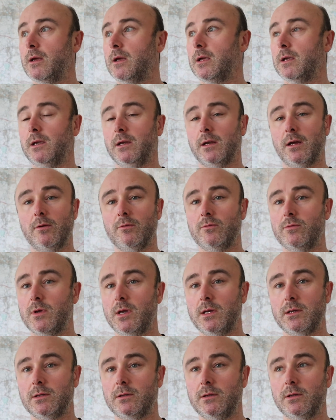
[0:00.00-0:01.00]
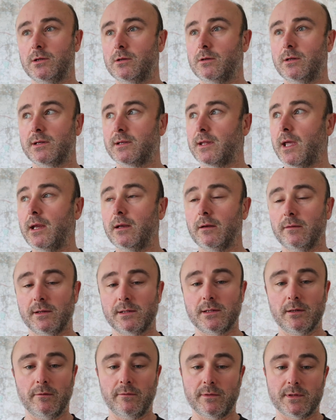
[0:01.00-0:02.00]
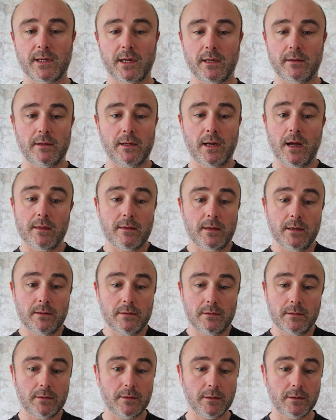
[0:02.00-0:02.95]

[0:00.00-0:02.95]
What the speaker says: You know, they should have stayed on the silver standard, I think.